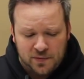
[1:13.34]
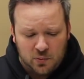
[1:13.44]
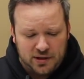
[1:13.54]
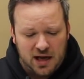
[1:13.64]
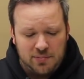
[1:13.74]

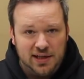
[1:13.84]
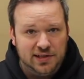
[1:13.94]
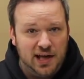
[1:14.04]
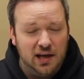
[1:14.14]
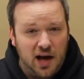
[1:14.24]
With that being
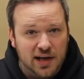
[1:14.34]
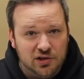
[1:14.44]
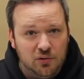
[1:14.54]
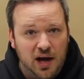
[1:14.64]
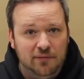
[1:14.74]
said, I
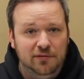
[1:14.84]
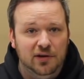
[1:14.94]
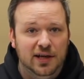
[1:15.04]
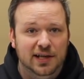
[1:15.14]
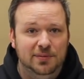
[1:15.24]
do have a
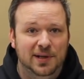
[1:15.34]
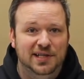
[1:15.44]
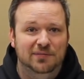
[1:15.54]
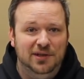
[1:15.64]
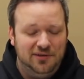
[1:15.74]
very
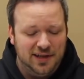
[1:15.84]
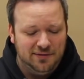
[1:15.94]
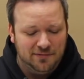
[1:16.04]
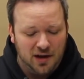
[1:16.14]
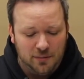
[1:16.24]
expensive
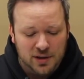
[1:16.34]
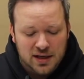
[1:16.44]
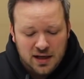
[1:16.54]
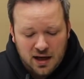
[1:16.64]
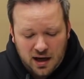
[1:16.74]
degree from
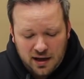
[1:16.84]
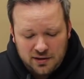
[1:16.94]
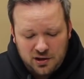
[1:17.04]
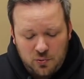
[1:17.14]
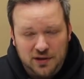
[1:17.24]

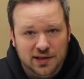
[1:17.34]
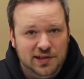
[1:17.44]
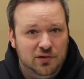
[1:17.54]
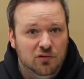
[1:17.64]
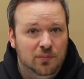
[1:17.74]
the
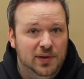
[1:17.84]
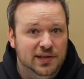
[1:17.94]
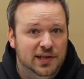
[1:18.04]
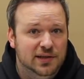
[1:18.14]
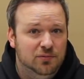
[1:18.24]
Quinlan School of
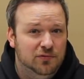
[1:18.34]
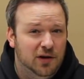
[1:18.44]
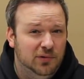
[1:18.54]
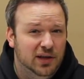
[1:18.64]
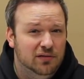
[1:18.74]
Business
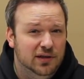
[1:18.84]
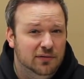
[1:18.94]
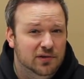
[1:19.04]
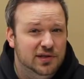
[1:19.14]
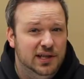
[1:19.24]
from Loyola
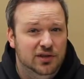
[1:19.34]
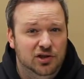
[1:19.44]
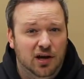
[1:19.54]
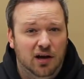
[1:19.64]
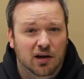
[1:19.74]
University in
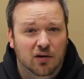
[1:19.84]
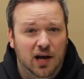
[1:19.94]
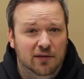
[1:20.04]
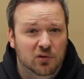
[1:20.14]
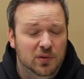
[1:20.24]
Chicago.
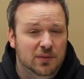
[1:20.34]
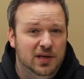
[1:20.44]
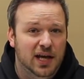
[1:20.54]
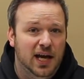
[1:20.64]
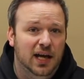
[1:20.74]
I have a
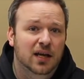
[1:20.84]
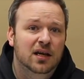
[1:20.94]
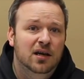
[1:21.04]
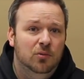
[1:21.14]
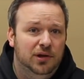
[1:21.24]
BBA
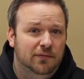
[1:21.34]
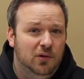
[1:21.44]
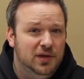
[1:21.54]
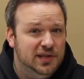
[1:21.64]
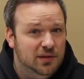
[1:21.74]
with a
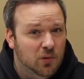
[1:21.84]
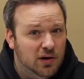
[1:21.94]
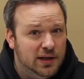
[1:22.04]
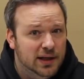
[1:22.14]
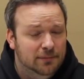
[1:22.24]
focus in
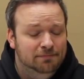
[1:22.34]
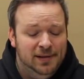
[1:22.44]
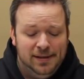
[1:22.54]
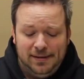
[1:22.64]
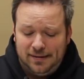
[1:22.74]
marketing.
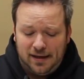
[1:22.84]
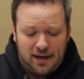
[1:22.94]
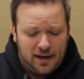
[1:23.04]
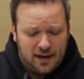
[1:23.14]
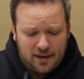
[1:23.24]

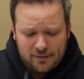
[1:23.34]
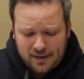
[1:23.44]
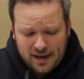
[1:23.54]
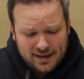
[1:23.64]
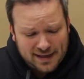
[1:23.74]

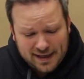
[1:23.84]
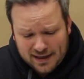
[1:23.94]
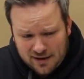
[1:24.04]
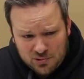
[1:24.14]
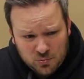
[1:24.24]

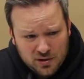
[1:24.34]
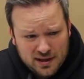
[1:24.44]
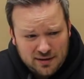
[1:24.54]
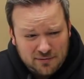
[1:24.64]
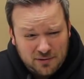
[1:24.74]
I've been
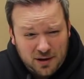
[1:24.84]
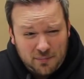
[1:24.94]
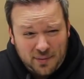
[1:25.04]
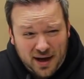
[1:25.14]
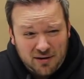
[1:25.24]
working for
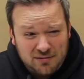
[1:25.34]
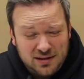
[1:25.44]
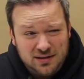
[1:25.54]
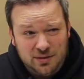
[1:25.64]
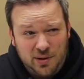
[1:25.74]
about
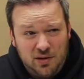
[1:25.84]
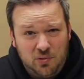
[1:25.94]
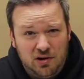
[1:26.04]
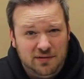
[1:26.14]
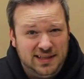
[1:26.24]
the better
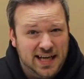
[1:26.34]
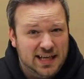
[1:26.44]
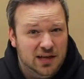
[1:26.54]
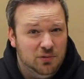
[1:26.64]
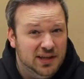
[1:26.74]
part of a
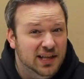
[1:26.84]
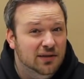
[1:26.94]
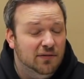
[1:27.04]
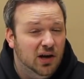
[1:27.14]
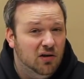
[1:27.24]
decade within
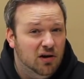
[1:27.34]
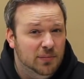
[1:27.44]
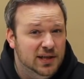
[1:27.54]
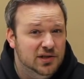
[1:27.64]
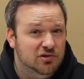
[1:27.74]
the
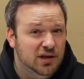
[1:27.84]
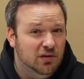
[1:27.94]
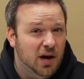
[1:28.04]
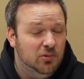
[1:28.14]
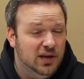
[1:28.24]
firearm
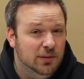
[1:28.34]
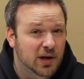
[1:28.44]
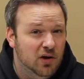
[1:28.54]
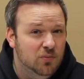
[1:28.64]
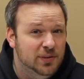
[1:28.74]
industry, operating
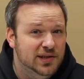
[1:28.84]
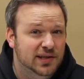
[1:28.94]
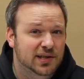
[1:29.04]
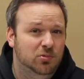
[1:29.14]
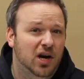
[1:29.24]
my own
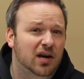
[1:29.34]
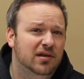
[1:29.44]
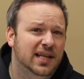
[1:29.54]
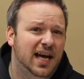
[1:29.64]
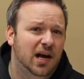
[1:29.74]
business. Prior
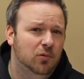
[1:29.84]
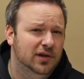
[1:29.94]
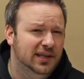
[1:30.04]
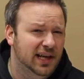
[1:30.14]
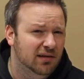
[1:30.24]
to that, I
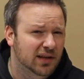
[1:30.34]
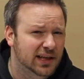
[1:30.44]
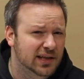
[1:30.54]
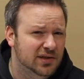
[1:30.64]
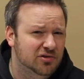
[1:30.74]
worked in the
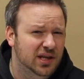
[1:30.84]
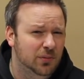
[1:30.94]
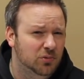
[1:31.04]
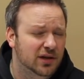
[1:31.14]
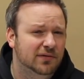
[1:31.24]
airline industry
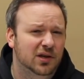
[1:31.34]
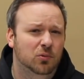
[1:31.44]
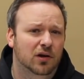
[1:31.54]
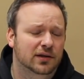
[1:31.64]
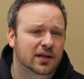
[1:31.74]
and briefly
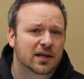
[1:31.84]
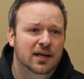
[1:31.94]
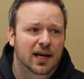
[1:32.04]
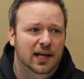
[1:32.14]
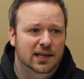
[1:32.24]
worked
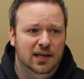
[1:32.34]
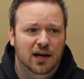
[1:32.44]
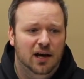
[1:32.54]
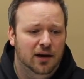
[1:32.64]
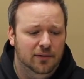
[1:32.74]
in
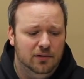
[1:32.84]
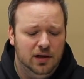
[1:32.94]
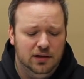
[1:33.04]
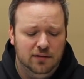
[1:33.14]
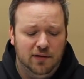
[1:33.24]

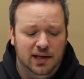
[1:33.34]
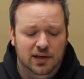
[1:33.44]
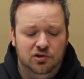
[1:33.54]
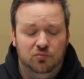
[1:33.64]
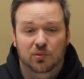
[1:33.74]
the
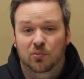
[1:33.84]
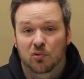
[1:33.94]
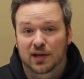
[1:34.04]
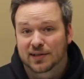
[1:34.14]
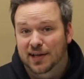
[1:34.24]
financial
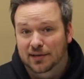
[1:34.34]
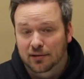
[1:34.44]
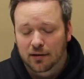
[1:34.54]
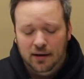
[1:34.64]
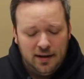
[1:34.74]
reporting
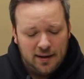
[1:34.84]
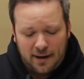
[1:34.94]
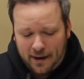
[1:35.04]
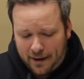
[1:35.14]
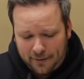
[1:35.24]
sector.
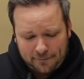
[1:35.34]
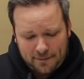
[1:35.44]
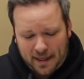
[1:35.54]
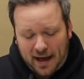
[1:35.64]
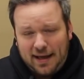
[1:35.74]

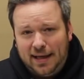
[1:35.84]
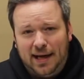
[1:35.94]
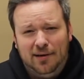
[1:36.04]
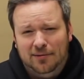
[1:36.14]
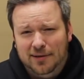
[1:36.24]
I
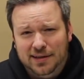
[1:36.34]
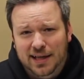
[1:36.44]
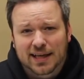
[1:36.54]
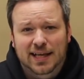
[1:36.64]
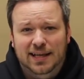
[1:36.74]
don't really
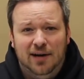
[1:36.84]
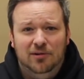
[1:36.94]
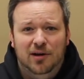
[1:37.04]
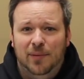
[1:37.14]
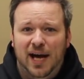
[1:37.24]
think any of that
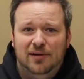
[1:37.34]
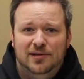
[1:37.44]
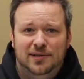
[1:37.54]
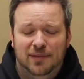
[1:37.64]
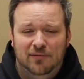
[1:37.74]
really
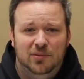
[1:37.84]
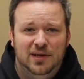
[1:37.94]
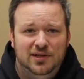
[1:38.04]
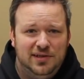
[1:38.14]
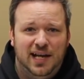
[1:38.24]
matters.
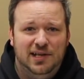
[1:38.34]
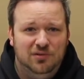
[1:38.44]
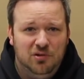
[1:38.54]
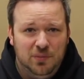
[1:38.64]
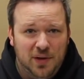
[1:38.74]
Everybody just has
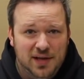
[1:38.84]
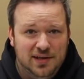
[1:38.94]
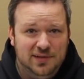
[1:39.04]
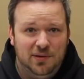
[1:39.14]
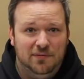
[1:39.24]
their own
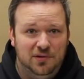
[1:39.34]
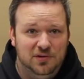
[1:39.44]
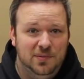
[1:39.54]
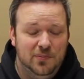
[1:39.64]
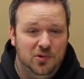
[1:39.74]
opinions, but for
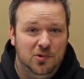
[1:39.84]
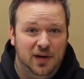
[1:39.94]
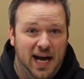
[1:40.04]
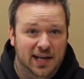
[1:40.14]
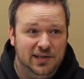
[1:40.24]
those people who
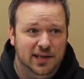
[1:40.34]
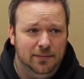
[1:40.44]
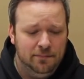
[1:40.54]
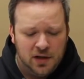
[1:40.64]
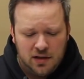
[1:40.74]
are
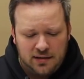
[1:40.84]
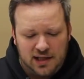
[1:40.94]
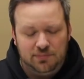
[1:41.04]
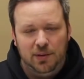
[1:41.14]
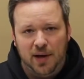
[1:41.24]
asking,
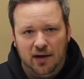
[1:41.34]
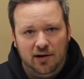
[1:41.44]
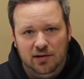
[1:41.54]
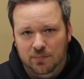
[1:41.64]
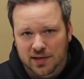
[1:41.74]
that's my
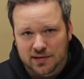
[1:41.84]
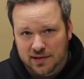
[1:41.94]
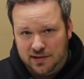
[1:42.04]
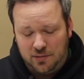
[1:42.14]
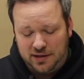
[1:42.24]
background in
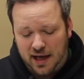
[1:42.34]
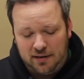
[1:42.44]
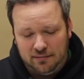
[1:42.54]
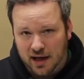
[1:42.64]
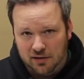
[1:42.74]
business. So with
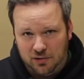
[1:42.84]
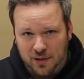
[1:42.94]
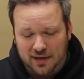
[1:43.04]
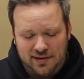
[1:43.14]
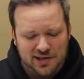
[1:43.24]
that out of the
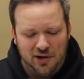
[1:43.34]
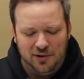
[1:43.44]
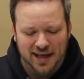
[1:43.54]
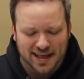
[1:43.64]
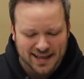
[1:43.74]
way, let's
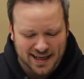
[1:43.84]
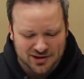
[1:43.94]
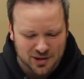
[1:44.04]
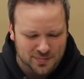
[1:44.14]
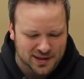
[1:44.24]
go ahead
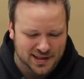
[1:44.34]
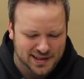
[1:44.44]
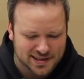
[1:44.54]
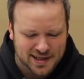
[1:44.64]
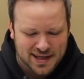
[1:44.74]
and jump into
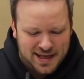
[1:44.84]
this.